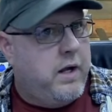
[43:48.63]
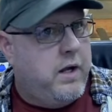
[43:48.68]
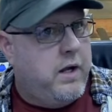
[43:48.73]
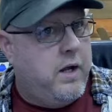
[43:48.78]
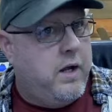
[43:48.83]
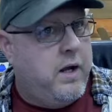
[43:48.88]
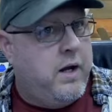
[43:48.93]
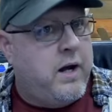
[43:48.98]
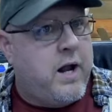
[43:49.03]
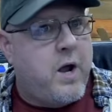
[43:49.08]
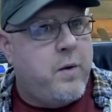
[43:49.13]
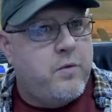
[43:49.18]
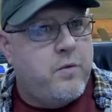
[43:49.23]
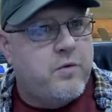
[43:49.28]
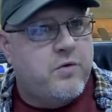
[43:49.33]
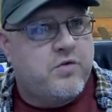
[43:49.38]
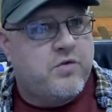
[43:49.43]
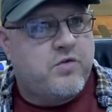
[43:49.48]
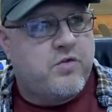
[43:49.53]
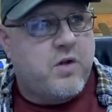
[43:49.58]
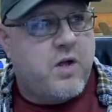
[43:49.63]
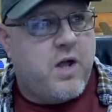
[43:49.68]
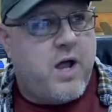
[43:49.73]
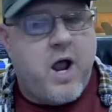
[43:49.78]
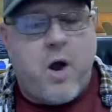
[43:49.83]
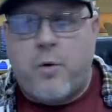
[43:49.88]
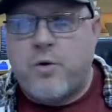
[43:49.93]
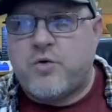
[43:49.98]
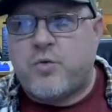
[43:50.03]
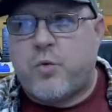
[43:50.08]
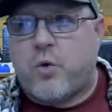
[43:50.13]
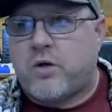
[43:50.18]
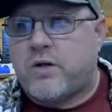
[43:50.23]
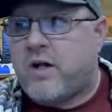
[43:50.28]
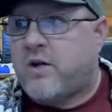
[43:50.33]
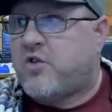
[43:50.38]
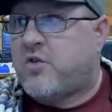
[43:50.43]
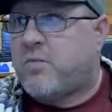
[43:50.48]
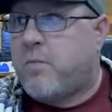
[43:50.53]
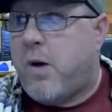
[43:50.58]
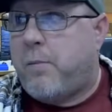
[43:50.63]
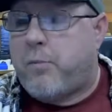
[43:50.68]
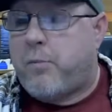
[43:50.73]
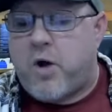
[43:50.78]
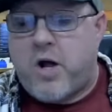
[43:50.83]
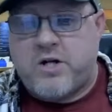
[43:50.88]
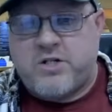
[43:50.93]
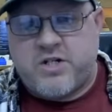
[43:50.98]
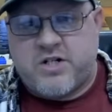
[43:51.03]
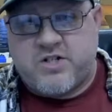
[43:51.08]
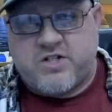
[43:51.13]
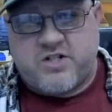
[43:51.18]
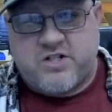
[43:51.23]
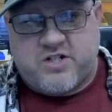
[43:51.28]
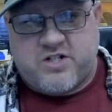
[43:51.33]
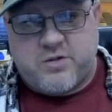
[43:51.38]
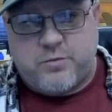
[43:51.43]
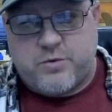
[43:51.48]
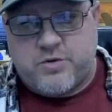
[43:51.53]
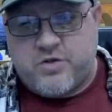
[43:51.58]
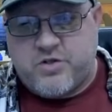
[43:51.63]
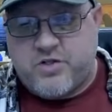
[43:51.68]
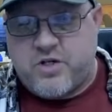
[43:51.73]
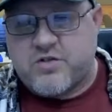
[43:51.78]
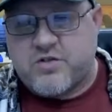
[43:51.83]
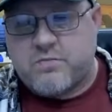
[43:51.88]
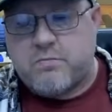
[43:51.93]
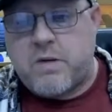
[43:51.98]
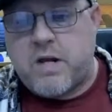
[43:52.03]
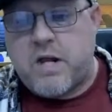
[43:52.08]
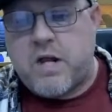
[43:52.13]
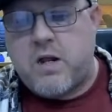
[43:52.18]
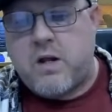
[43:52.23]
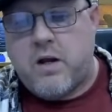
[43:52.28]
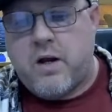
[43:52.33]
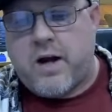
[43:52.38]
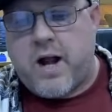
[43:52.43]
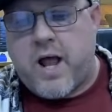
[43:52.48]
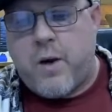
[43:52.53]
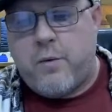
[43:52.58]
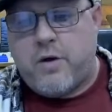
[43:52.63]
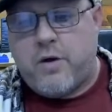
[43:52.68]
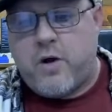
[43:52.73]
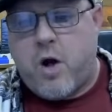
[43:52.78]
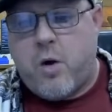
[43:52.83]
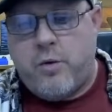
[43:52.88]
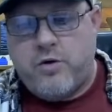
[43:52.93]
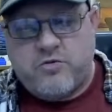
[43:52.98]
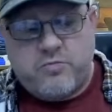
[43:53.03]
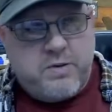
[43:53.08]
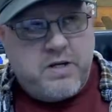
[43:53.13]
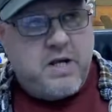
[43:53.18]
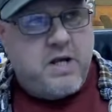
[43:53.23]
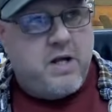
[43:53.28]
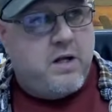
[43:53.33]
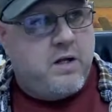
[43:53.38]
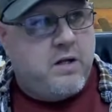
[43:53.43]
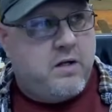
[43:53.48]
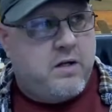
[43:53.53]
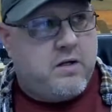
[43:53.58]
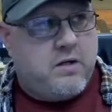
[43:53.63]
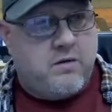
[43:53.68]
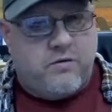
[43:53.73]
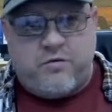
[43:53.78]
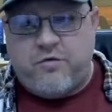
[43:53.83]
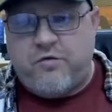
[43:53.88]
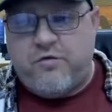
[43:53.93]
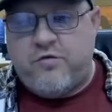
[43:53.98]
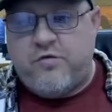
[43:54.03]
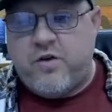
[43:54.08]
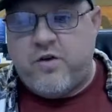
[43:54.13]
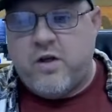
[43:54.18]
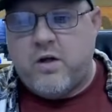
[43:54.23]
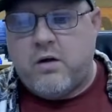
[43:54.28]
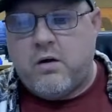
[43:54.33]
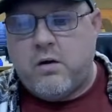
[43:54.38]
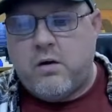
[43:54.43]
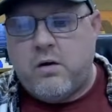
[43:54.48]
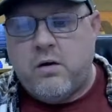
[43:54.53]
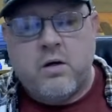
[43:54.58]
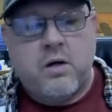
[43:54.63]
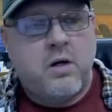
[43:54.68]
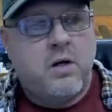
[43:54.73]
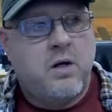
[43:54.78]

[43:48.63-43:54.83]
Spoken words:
And I always worked on small projects because it was just me, and I would always be in to fill